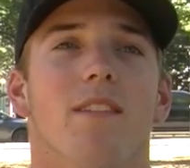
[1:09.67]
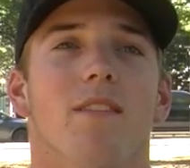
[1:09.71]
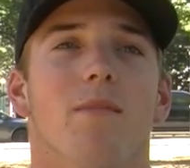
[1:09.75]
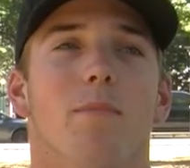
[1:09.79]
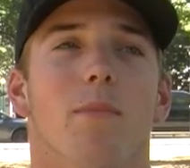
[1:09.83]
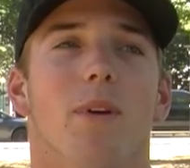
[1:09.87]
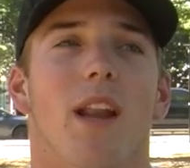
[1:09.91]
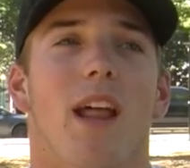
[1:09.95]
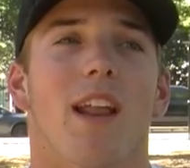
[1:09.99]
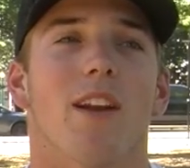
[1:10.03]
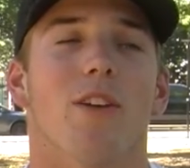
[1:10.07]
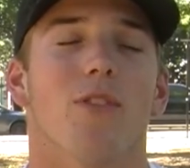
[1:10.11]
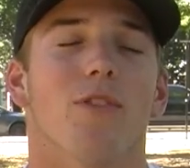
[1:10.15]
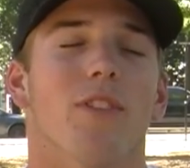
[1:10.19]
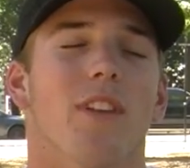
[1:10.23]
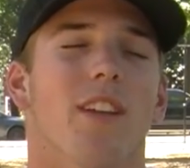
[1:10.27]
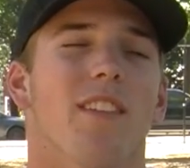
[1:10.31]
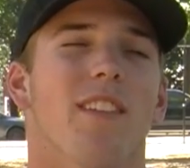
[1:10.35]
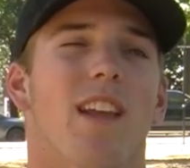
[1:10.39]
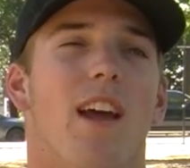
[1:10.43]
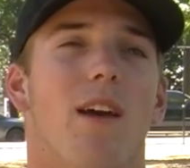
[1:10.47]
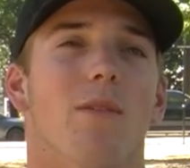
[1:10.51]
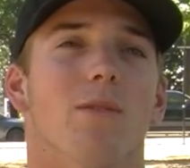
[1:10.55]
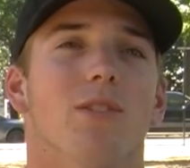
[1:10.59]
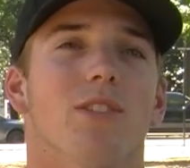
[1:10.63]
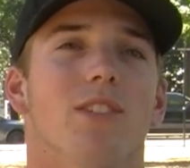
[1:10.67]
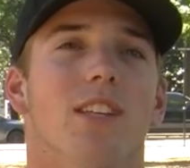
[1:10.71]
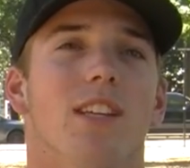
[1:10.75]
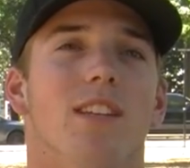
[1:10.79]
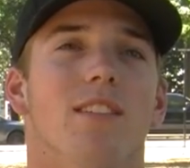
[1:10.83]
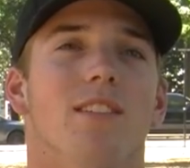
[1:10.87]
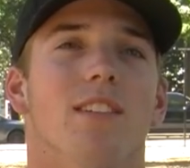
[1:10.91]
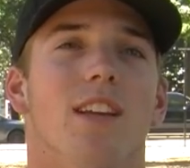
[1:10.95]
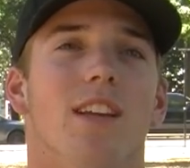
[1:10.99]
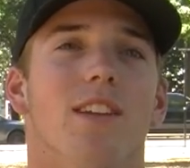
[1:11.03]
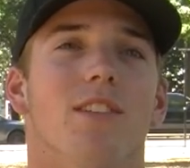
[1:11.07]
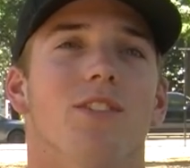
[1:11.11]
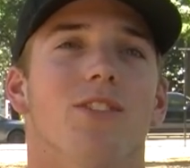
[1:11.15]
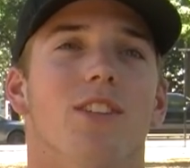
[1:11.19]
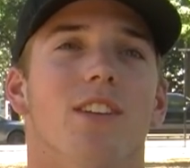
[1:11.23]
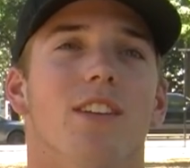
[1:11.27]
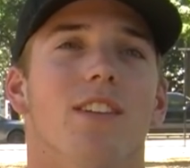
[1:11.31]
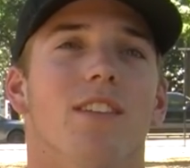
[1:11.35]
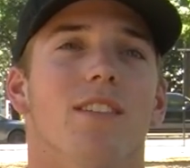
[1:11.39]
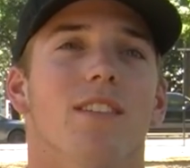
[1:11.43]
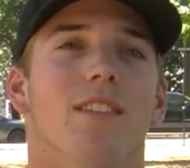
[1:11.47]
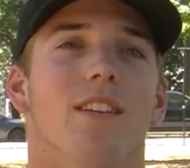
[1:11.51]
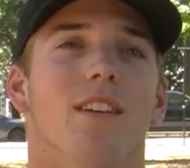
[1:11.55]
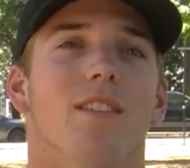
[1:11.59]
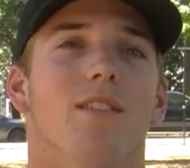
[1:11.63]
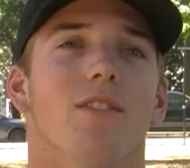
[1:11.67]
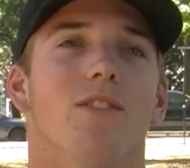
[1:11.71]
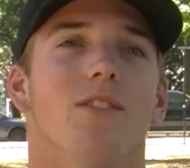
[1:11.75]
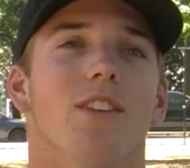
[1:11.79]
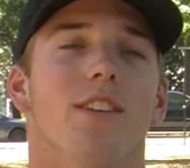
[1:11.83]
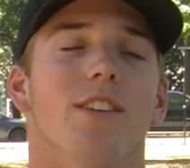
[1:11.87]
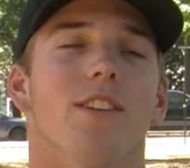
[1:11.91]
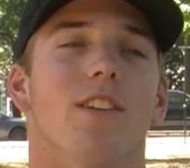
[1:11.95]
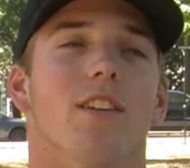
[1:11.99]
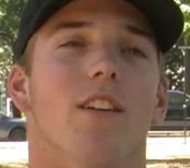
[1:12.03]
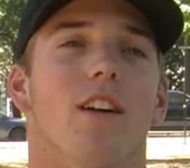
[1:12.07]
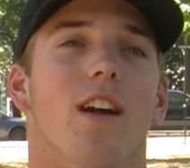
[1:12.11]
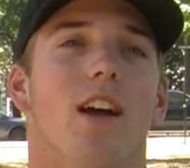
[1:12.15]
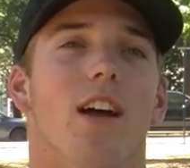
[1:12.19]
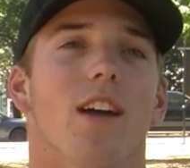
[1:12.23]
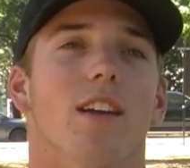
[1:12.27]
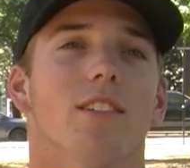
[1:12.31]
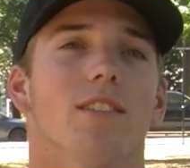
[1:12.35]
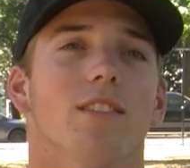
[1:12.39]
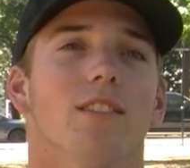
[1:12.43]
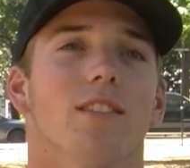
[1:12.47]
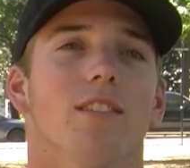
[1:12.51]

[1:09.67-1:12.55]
but I don't think that was the intention of the senior class.